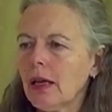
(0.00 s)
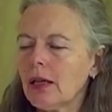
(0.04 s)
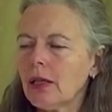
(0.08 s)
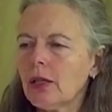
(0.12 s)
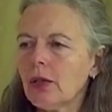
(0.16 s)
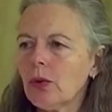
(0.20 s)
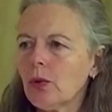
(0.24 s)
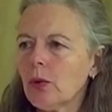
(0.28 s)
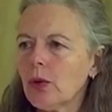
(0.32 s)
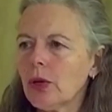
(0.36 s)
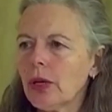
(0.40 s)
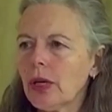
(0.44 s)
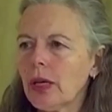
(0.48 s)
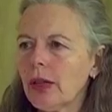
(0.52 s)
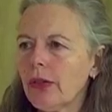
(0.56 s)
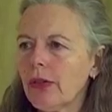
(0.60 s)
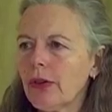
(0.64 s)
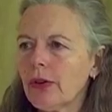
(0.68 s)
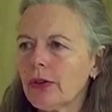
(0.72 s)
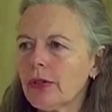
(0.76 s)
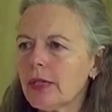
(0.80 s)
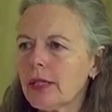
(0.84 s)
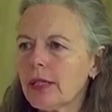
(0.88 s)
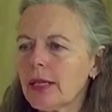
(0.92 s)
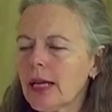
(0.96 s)
Not to worry.
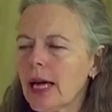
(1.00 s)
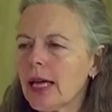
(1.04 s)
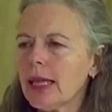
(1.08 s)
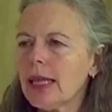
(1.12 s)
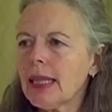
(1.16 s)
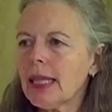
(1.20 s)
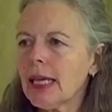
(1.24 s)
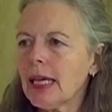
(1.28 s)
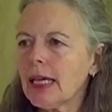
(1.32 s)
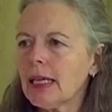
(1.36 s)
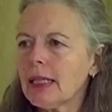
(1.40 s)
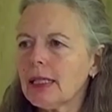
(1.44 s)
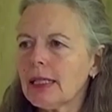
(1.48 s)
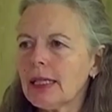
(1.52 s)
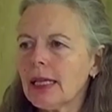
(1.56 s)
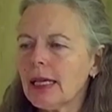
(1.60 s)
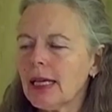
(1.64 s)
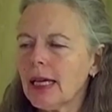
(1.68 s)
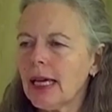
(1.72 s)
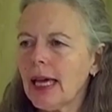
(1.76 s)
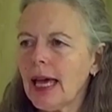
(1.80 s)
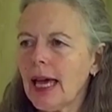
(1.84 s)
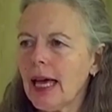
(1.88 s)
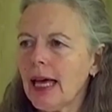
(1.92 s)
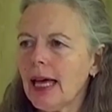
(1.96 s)
There's nothing
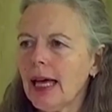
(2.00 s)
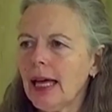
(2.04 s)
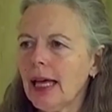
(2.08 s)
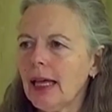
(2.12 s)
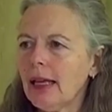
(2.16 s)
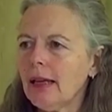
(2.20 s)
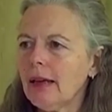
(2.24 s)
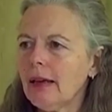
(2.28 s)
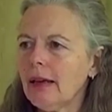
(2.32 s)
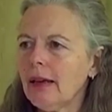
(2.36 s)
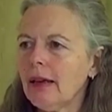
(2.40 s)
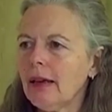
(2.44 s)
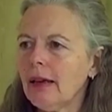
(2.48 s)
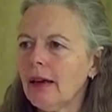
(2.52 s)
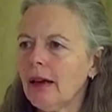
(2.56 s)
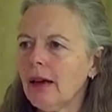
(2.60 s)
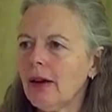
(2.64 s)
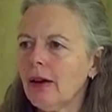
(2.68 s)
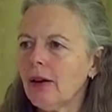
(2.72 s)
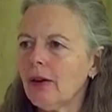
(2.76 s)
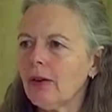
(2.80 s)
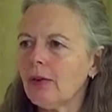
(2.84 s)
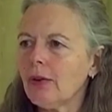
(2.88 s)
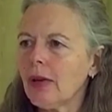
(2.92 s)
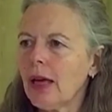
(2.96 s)
to get,
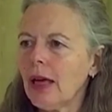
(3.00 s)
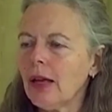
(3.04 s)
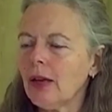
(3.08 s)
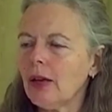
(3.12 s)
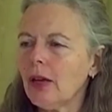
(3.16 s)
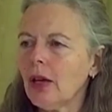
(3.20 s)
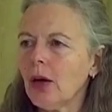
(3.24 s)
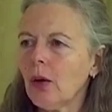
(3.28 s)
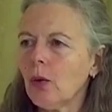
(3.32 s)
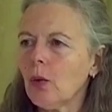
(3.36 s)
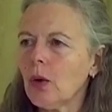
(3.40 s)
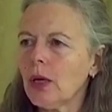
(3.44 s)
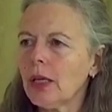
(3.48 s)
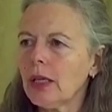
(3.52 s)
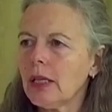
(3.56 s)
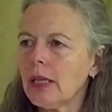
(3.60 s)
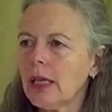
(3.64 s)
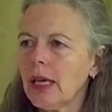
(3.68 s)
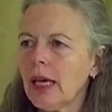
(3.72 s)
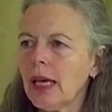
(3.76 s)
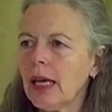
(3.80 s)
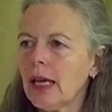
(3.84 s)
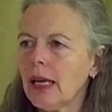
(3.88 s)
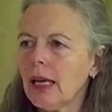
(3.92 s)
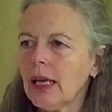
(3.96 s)
and no one
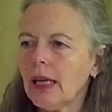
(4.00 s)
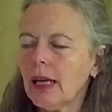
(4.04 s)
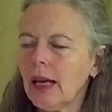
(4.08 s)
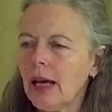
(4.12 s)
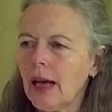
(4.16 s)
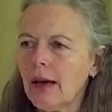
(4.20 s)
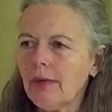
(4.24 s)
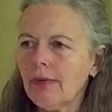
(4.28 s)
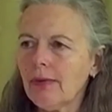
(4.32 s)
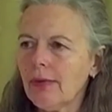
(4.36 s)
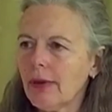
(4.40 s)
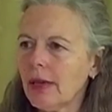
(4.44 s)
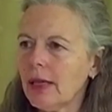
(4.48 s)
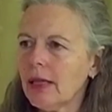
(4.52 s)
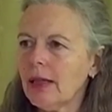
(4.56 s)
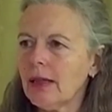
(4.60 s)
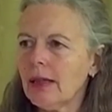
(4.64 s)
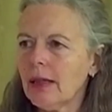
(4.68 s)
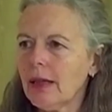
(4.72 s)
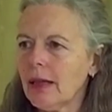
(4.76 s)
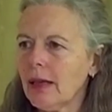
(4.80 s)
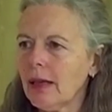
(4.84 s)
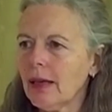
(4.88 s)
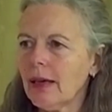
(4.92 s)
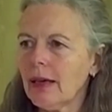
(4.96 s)
to get it.
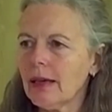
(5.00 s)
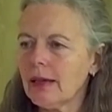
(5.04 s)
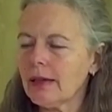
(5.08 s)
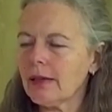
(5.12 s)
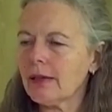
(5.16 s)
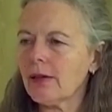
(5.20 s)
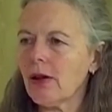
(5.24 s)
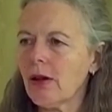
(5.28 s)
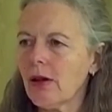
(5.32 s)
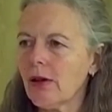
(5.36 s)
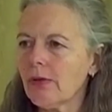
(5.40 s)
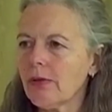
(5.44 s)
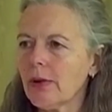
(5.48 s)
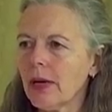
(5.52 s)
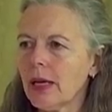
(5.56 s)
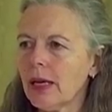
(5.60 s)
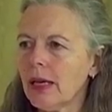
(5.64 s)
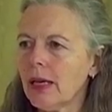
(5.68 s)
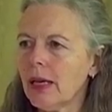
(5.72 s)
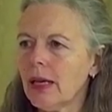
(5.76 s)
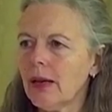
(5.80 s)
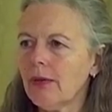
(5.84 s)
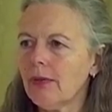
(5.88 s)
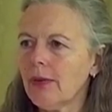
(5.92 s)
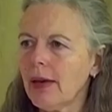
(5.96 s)
Everything is
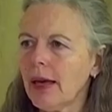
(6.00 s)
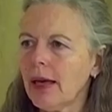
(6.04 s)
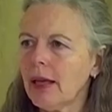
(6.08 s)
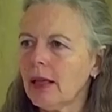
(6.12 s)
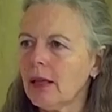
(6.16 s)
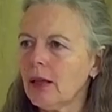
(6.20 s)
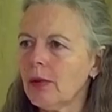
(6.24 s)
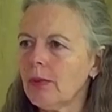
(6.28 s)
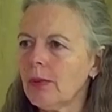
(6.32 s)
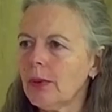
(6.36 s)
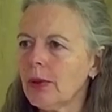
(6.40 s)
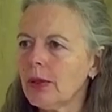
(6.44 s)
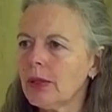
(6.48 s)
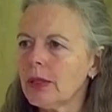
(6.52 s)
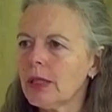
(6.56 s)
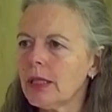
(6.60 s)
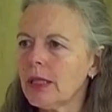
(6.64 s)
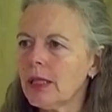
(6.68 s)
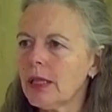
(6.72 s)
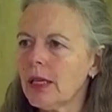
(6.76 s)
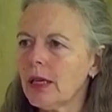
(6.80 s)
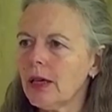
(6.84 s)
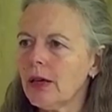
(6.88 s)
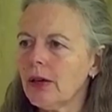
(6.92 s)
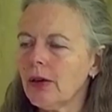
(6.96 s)
already available
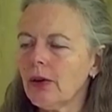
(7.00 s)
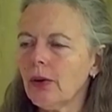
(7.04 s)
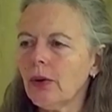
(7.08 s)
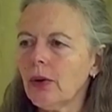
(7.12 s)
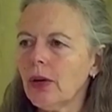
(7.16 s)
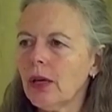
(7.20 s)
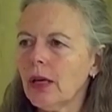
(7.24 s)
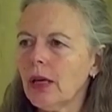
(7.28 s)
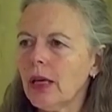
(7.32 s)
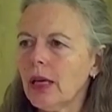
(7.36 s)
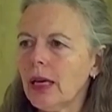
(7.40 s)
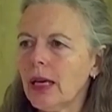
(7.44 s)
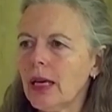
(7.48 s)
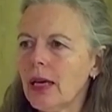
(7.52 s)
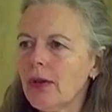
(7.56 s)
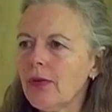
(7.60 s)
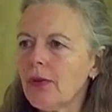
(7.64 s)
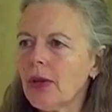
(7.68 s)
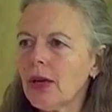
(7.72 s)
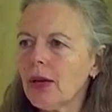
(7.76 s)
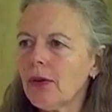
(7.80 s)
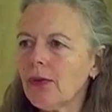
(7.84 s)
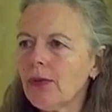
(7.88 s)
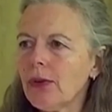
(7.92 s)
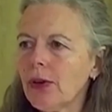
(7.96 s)
to you,
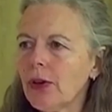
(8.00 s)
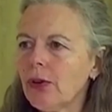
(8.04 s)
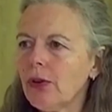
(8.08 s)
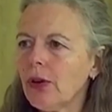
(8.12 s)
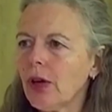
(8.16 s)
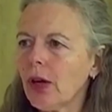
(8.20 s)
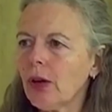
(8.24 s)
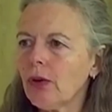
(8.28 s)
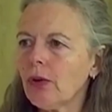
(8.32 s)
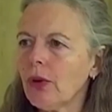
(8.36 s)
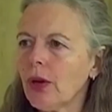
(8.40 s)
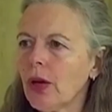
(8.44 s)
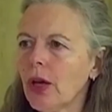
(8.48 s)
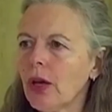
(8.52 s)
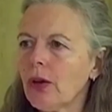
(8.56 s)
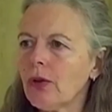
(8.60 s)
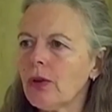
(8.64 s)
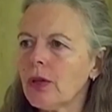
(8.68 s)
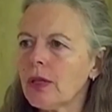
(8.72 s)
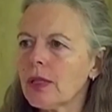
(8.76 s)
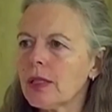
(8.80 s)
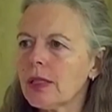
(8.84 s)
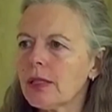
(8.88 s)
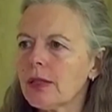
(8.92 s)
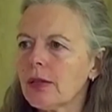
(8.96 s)
even if you don't
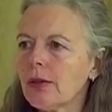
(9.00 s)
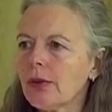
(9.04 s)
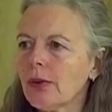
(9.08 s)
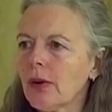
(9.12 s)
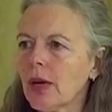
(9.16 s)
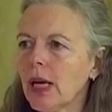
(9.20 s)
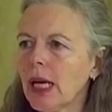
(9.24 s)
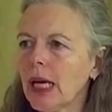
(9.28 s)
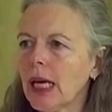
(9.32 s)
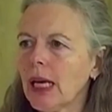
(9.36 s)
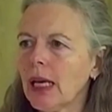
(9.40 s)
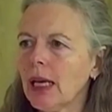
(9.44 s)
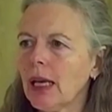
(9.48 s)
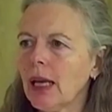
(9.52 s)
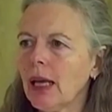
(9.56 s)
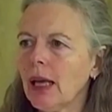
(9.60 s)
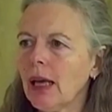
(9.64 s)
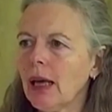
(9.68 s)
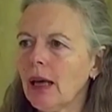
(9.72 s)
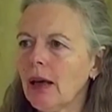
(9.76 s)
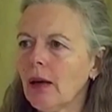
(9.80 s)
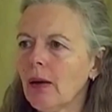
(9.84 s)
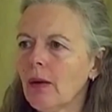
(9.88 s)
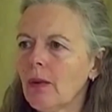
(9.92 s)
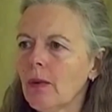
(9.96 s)
notice it right
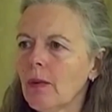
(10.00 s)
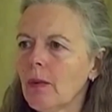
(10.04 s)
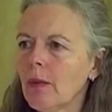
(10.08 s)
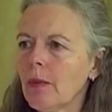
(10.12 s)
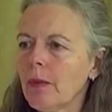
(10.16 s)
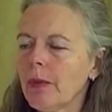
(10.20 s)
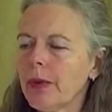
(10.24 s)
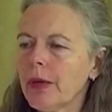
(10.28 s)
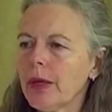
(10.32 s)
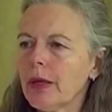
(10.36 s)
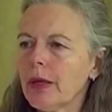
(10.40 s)
now.